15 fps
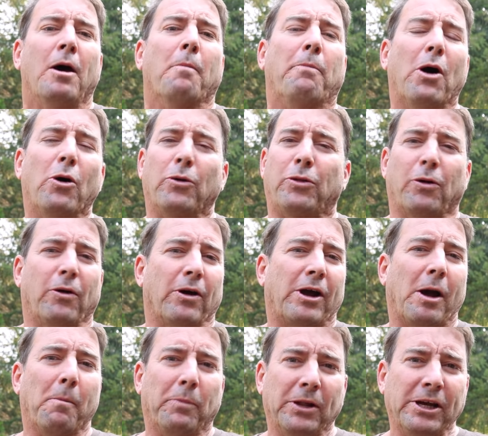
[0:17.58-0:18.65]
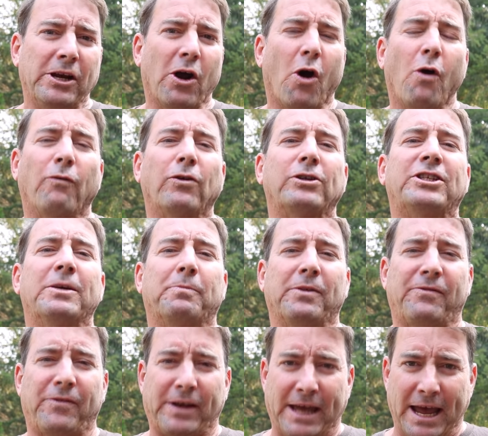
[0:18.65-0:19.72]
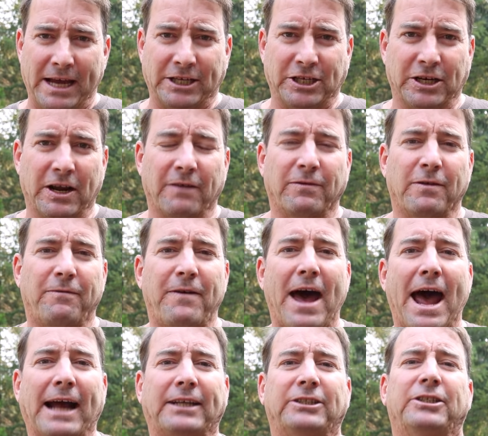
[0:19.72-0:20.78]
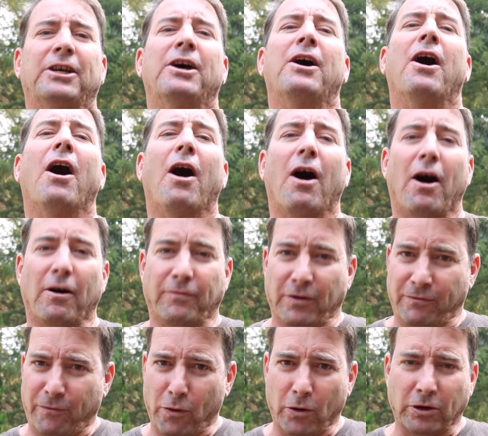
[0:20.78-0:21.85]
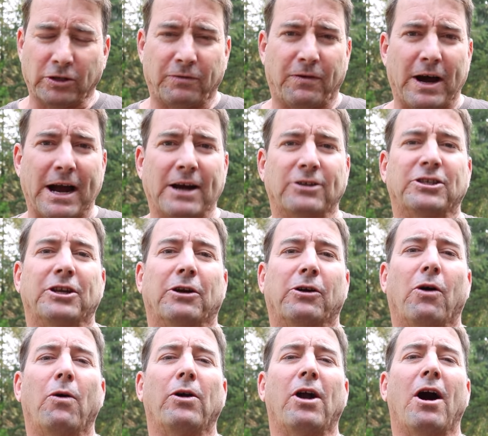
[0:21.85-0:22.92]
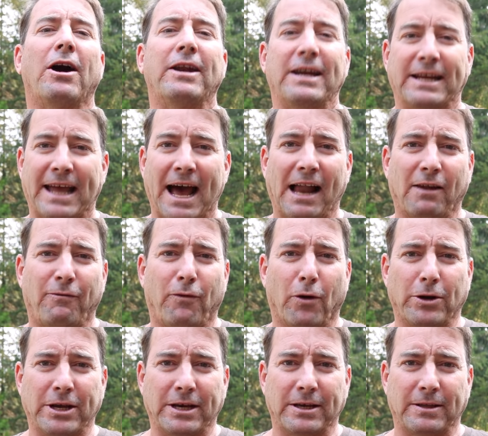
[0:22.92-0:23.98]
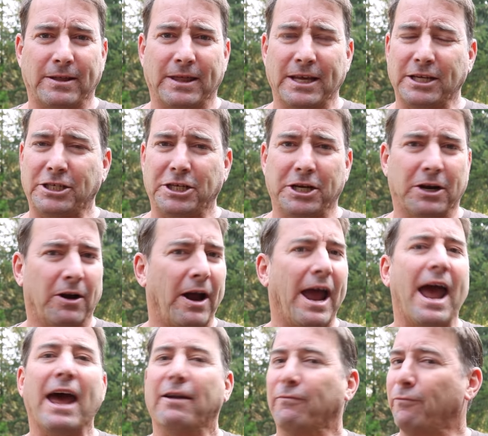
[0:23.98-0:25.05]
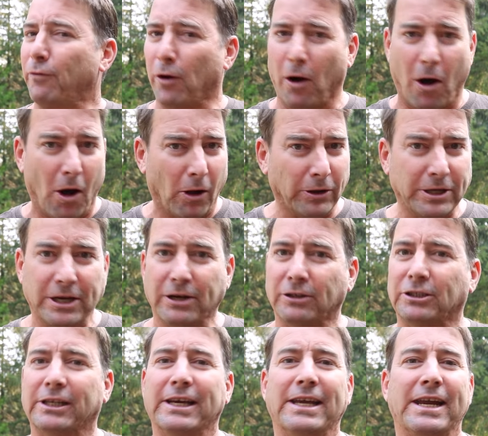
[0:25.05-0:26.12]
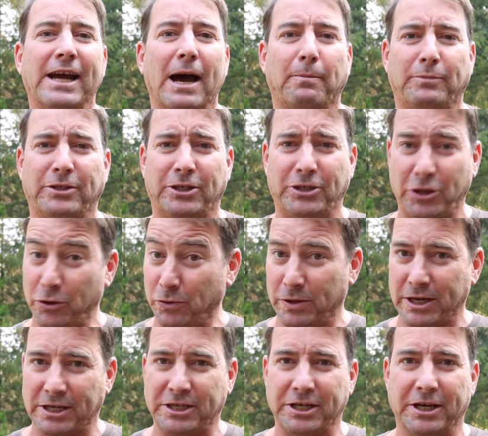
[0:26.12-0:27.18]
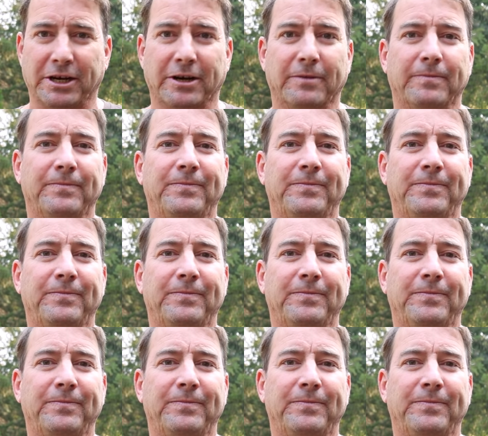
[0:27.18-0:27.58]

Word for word: Both are a complete oversimplification of the facts of the forest fires that are going on in California this year and for all years leading up to this year.